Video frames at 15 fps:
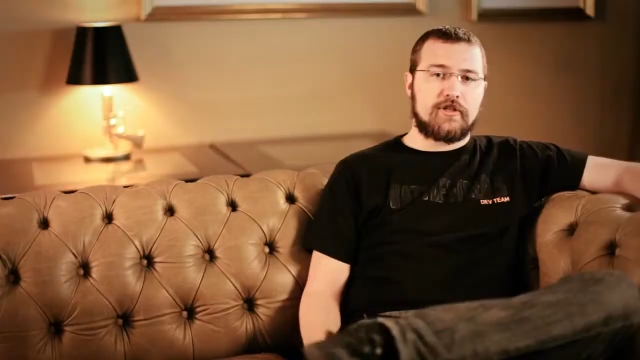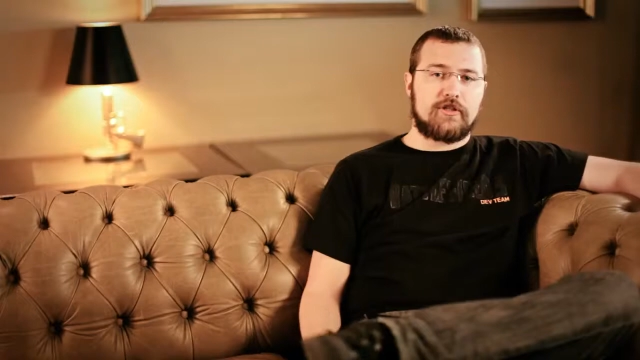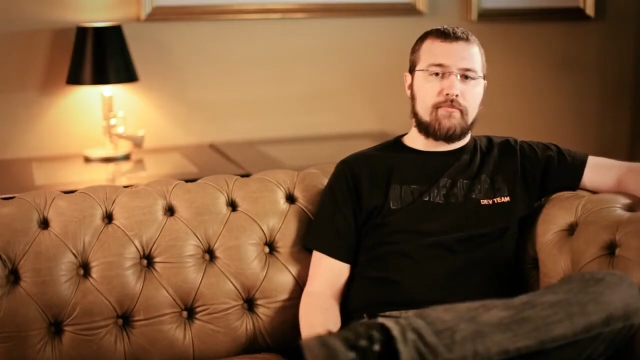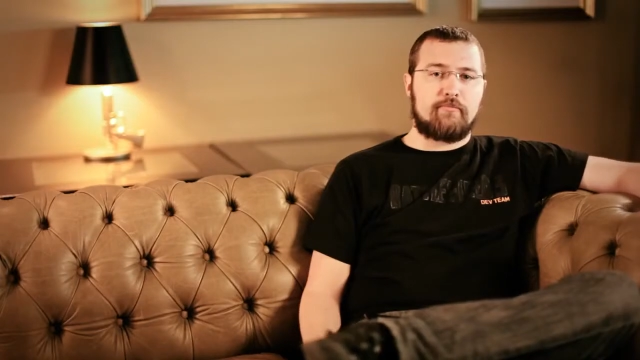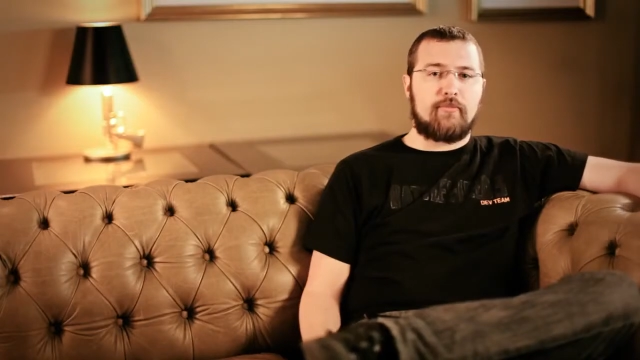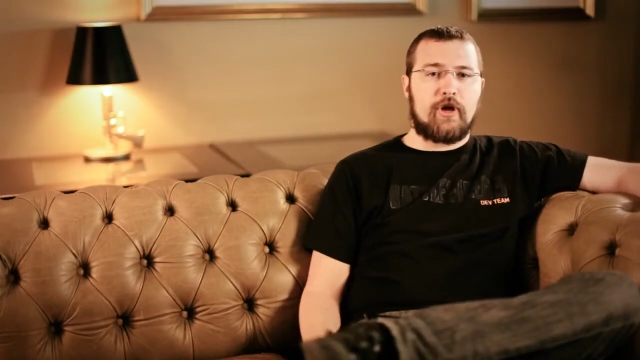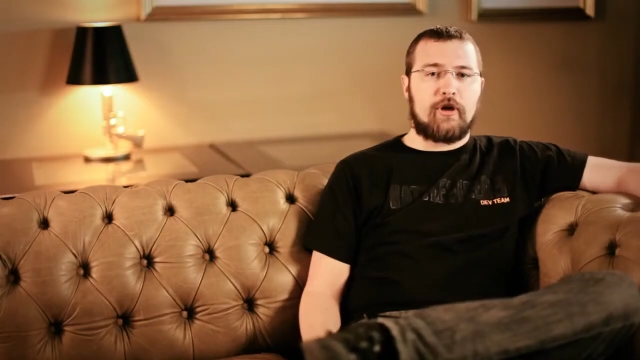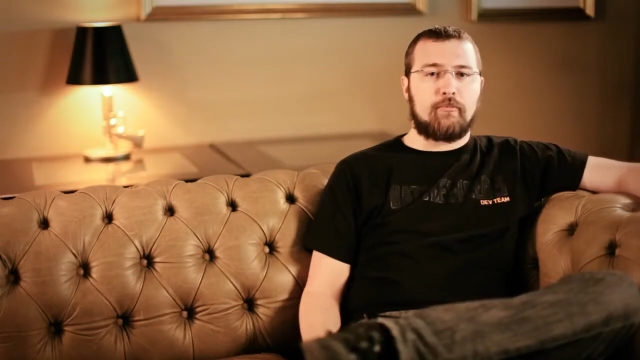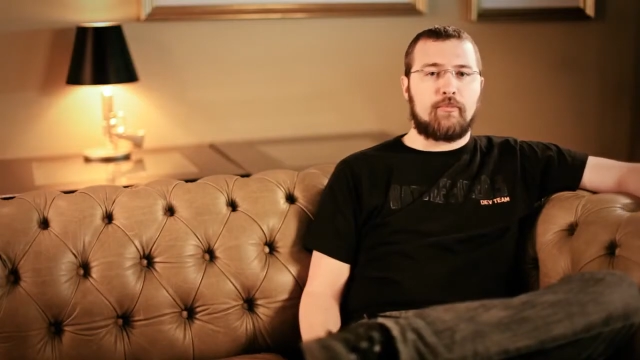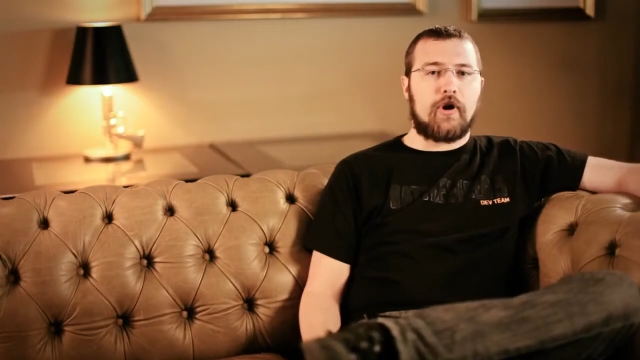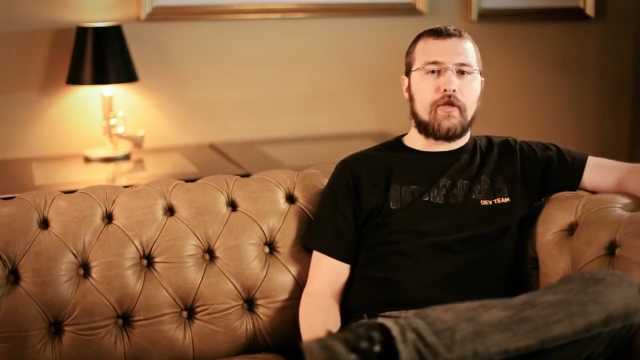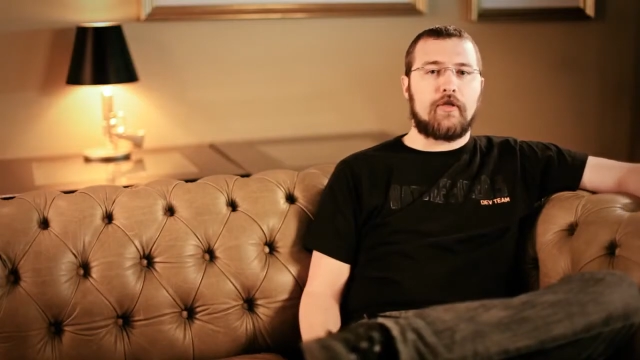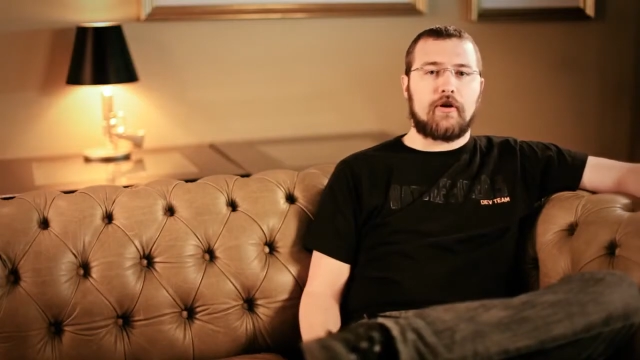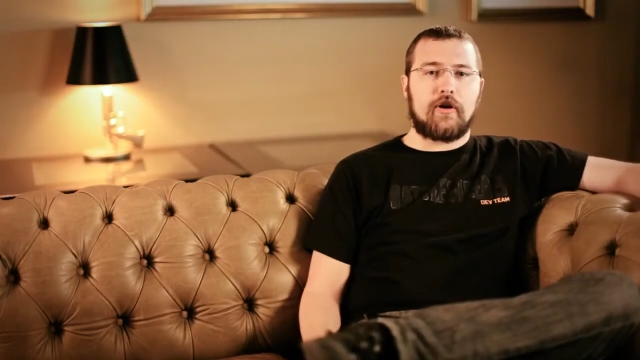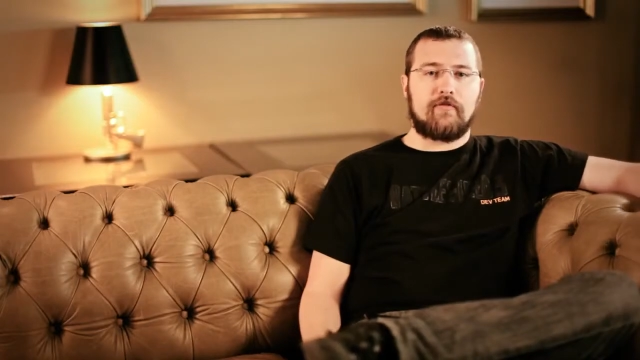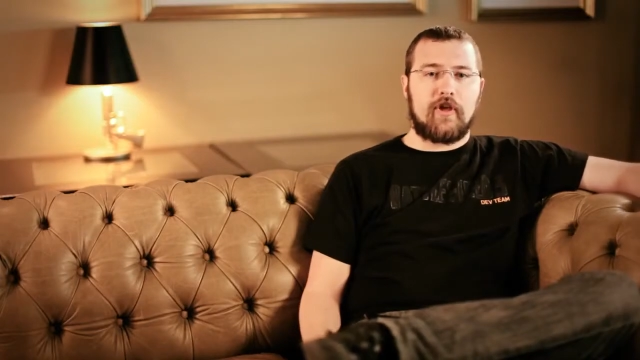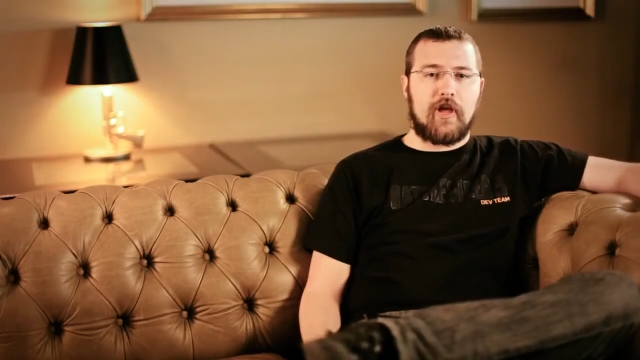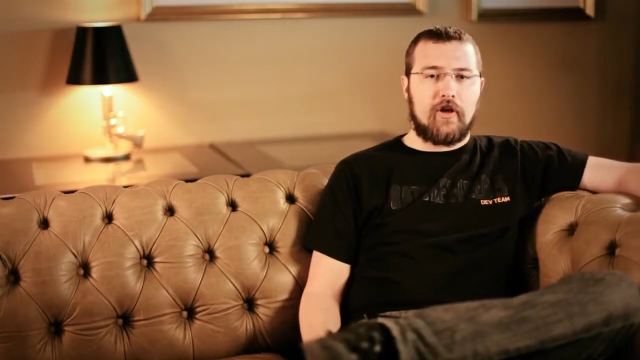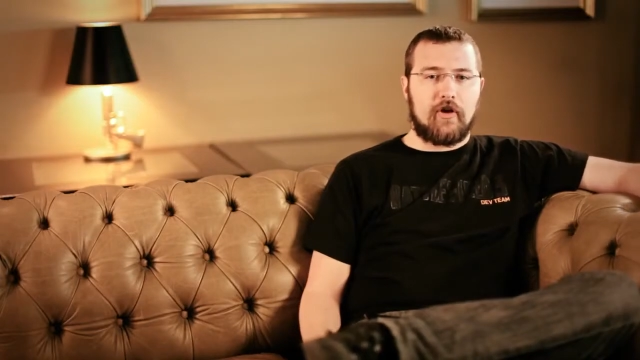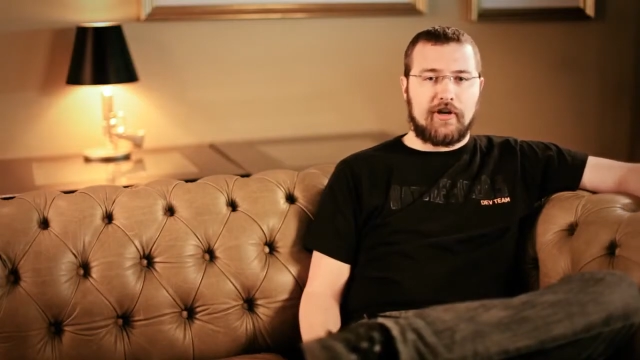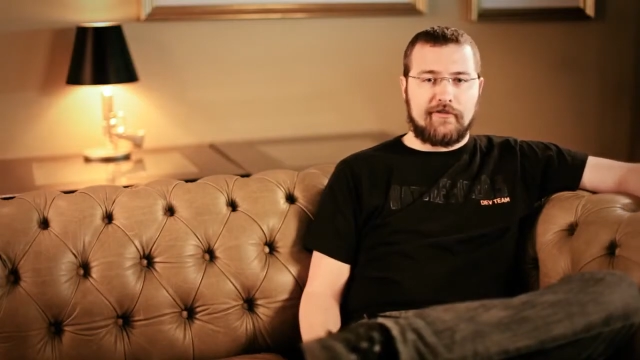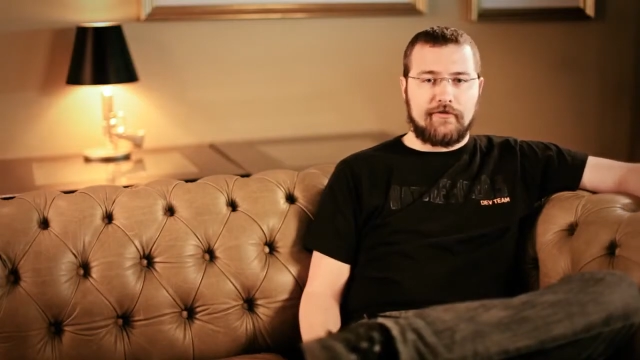is the big brother of the
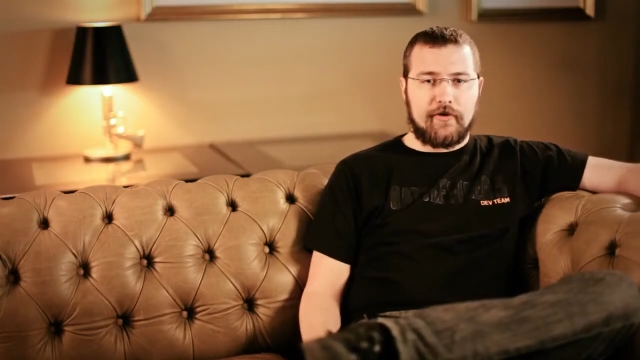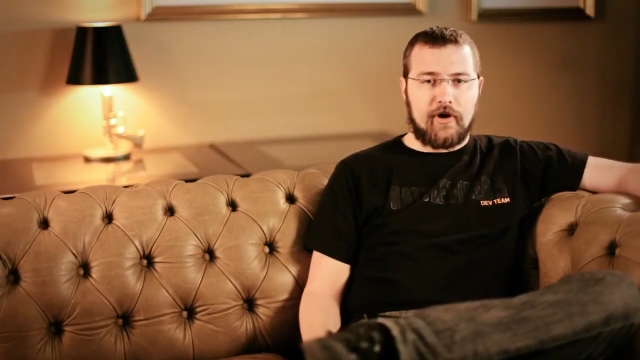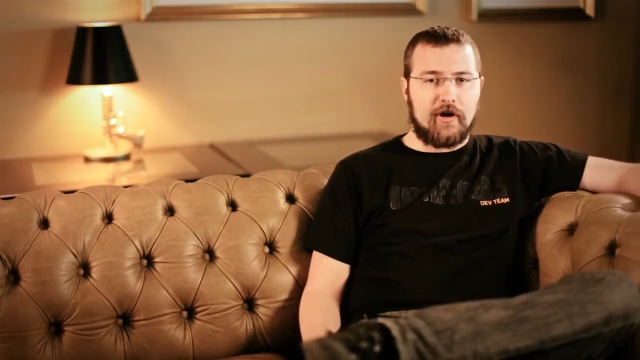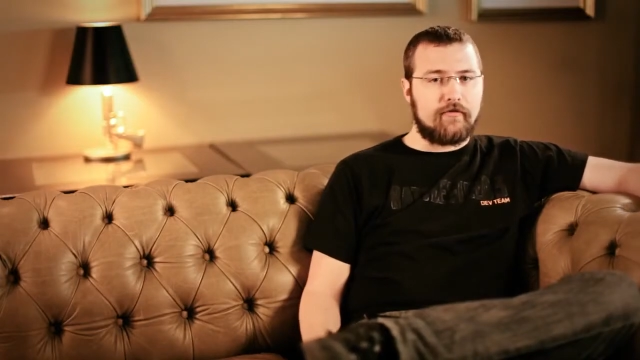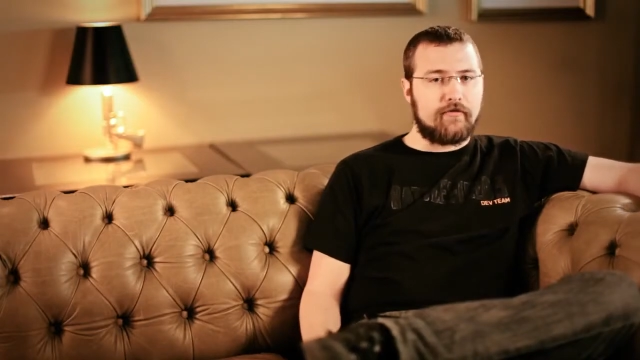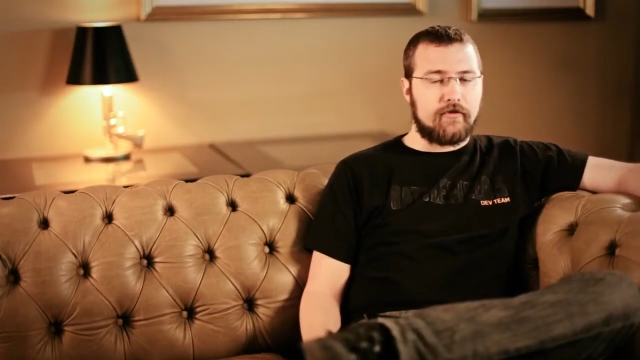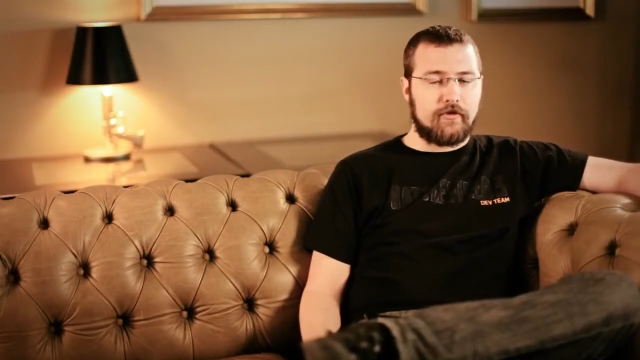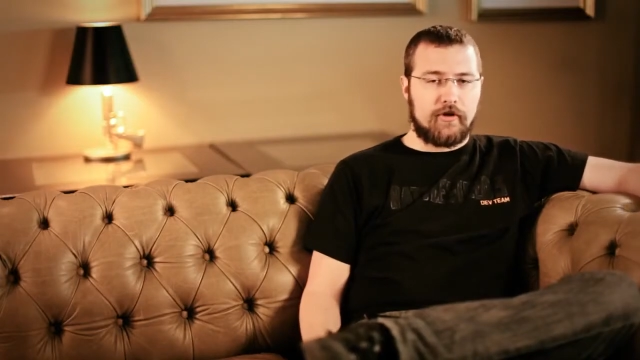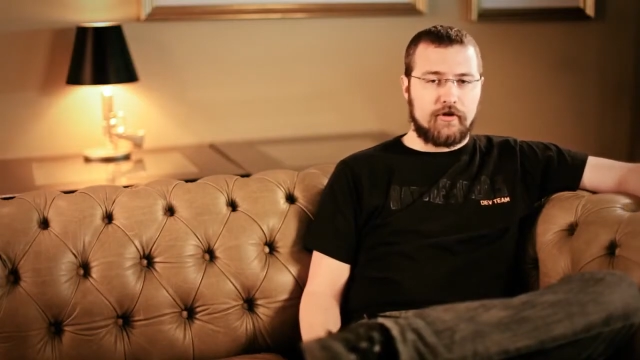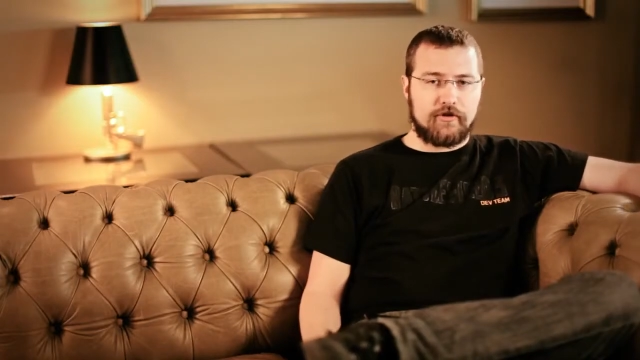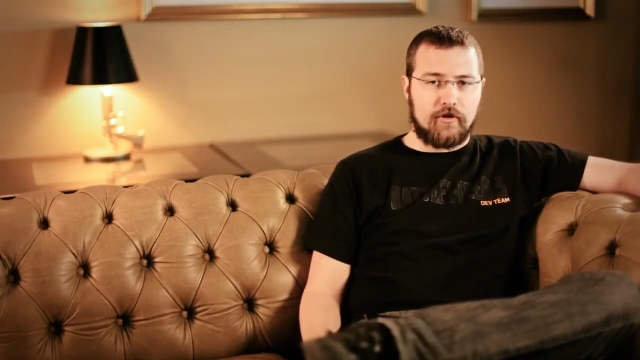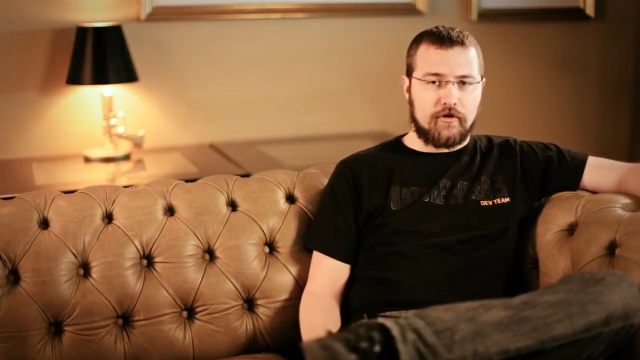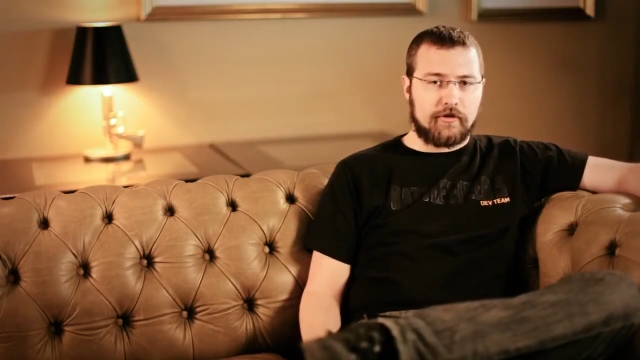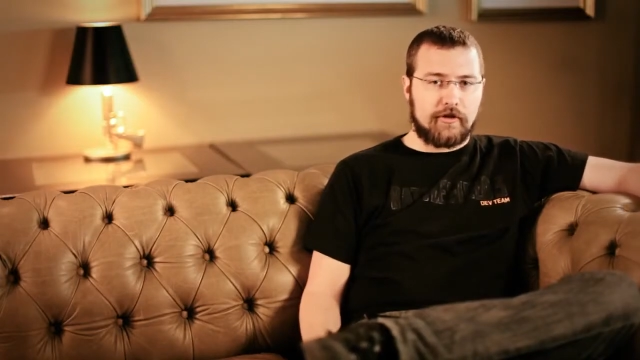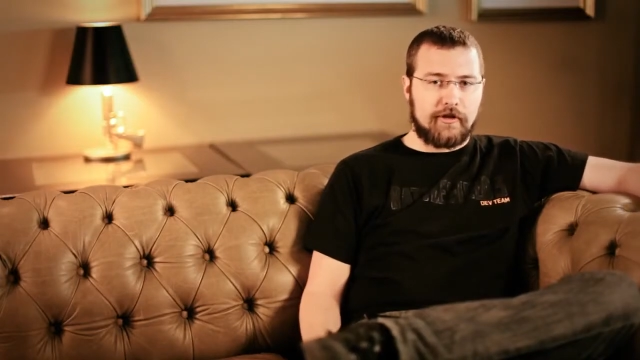L85 for the assault